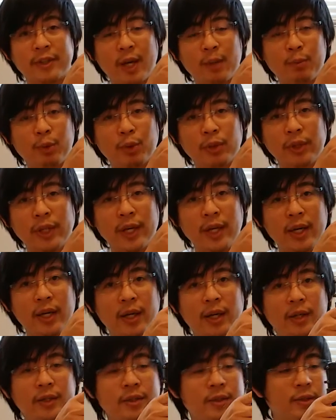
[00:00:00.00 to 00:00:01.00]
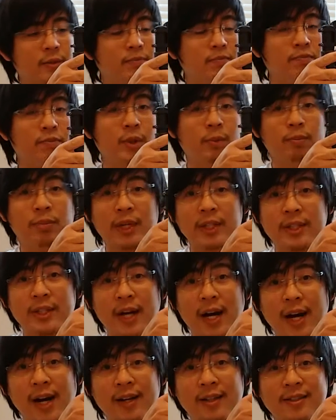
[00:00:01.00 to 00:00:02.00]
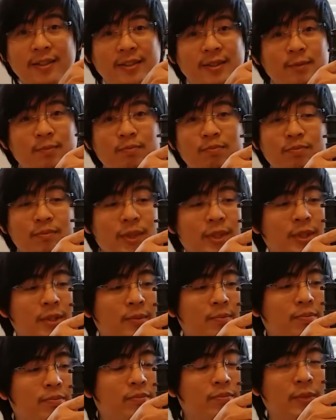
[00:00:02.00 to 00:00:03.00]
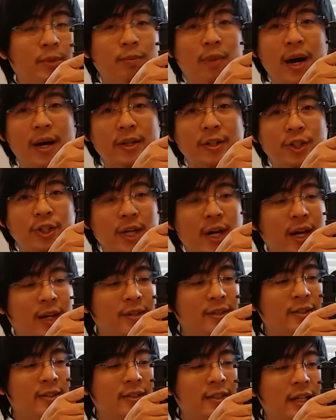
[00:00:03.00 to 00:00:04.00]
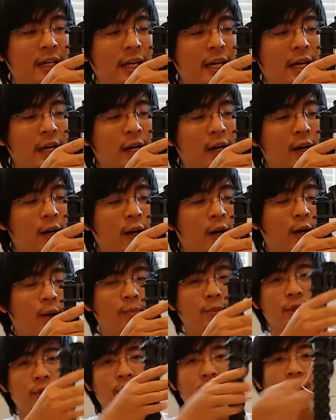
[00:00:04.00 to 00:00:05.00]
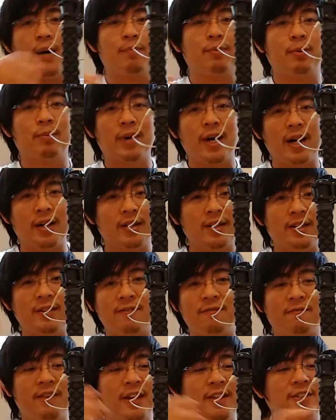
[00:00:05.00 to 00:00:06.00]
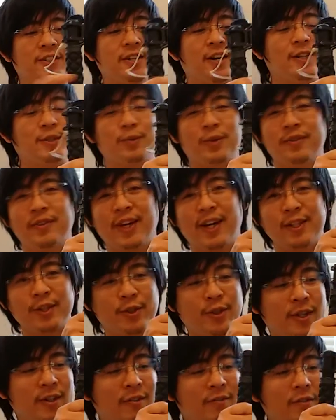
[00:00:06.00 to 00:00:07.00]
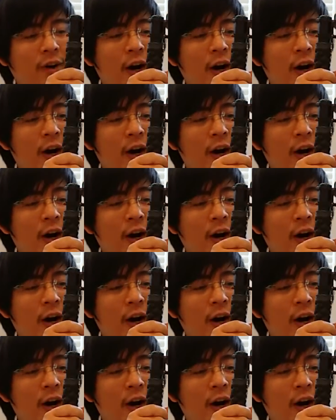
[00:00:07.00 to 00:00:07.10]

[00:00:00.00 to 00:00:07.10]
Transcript: example, legs, the buttocks, you know, the body shots, you know, upper body, face shots, whatever you guys are trying to